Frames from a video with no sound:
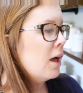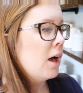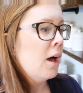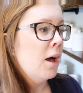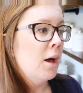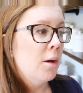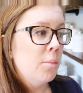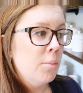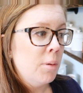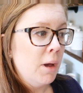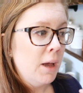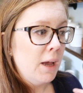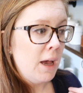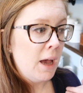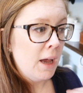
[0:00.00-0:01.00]
Um,
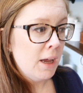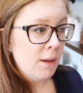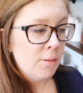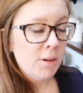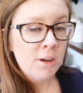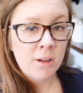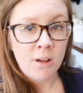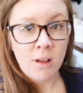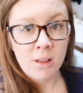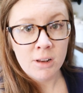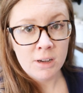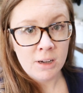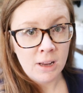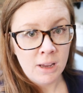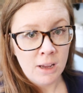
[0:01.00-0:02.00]
but I'm gonna call it
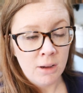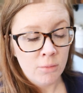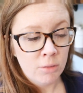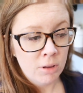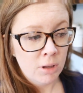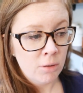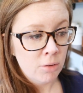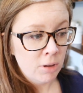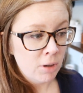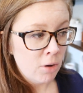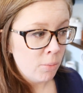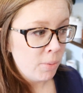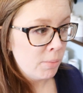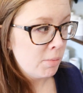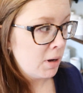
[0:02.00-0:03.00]
a night. I really, really
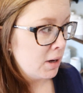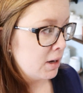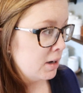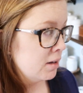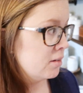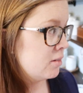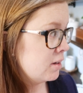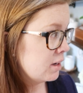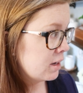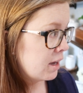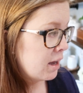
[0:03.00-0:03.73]
hope I'm not getting sick.